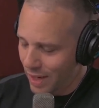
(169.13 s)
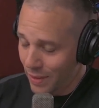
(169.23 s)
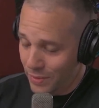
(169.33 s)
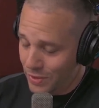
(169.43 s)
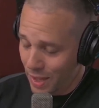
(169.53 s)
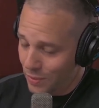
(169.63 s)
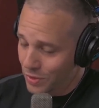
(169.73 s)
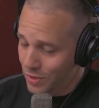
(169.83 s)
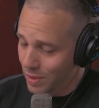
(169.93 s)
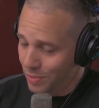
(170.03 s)
I was I
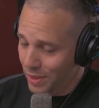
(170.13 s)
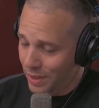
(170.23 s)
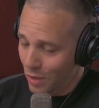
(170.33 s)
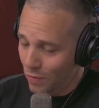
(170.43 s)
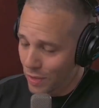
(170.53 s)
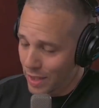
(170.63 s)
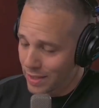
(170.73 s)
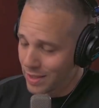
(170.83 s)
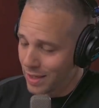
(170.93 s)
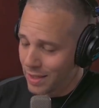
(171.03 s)
was completely over this.